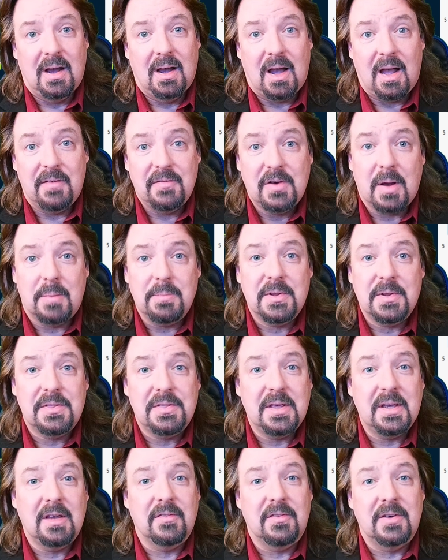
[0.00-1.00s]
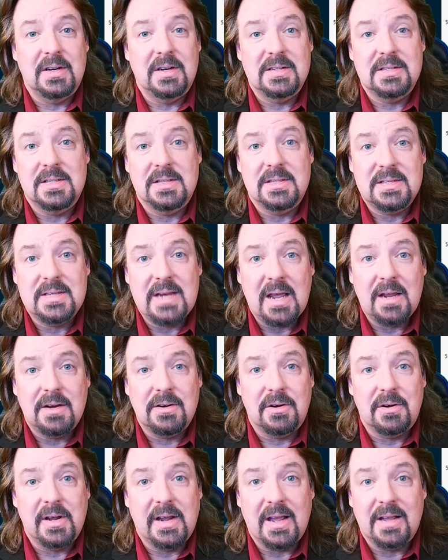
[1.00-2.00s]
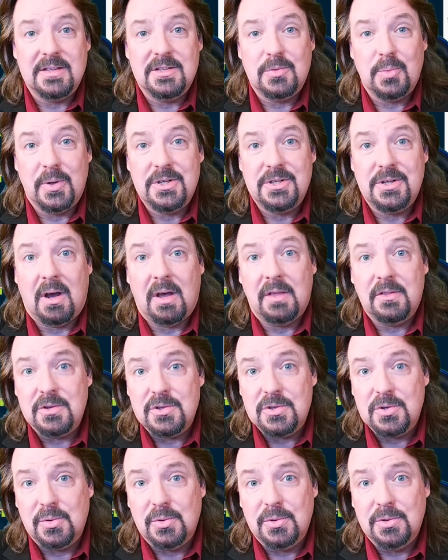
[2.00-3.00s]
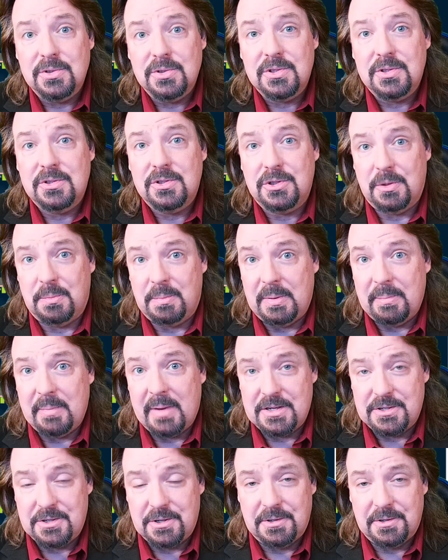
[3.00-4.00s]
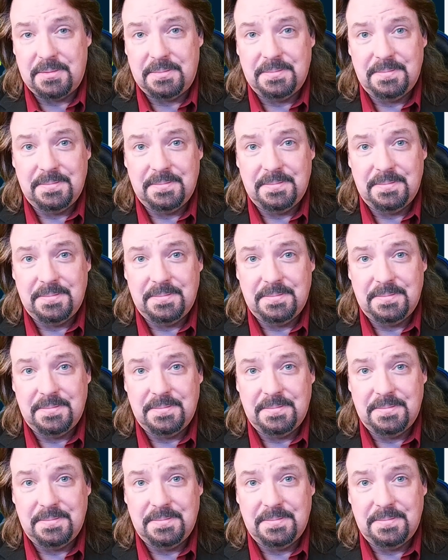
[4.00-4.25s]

I've come to think of it as the standard against which other tools should be measured.